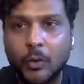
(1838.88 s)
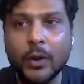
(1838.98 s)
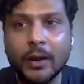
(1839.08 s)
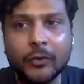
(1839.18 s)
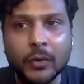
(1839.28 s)

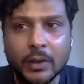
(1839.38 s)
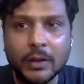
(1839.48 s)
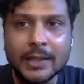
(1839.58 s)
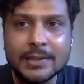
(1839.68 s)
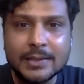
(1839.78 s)
What you have to
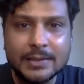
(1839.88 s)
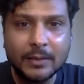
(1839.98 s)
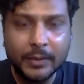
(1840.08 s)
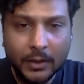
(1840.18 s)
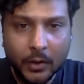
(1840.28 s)
realize is
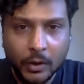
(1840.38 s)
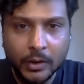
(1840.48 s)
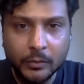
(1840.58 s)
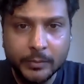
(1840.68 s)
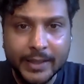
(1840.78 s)
that when the
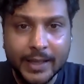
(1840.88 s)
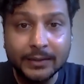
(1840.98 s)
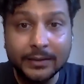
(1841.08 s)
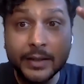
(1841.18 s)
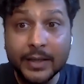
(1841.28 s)
lockdown
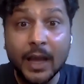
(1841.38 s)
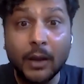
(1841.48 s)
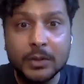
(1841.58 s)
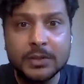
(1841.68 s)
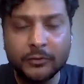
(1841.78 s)
began, three
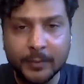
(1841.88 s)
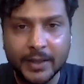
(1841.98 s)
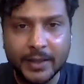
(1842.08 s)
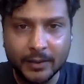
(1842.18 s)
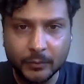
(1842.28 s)
hours of
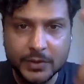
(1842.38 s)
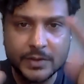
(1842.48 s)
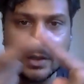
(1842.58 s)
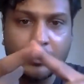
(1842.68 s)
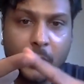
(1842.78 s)
my day, which
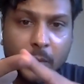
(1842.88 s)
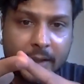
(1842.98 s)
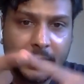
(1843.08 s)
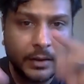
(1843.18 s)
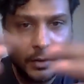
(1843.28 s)
is
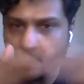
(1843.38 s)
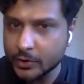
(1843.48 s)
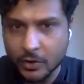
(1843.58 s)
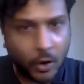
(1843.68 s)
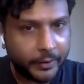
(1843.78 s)
commuting,
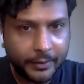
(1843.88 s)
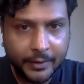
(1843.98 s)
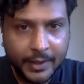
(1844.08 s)
was gone.